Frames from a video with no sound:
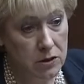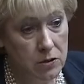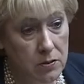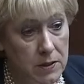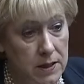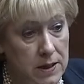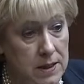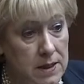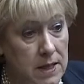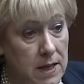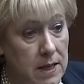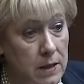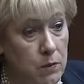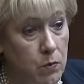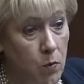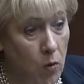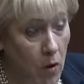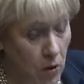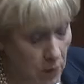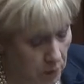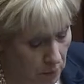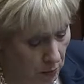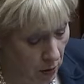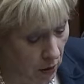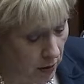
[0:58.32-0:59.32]
to exceed
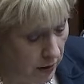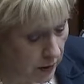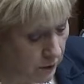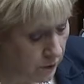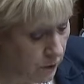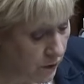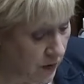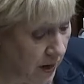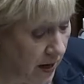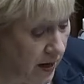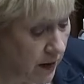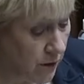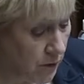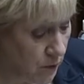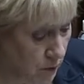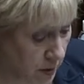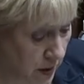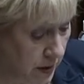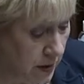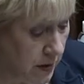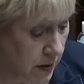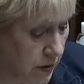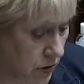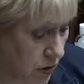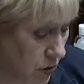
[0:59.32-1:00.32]
€1.5
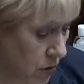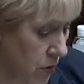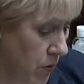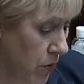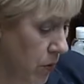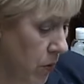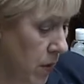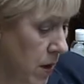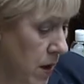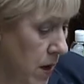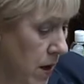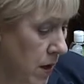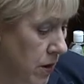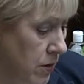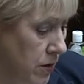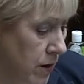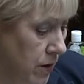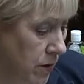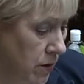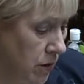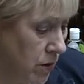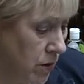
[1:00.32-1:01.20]
billion. There are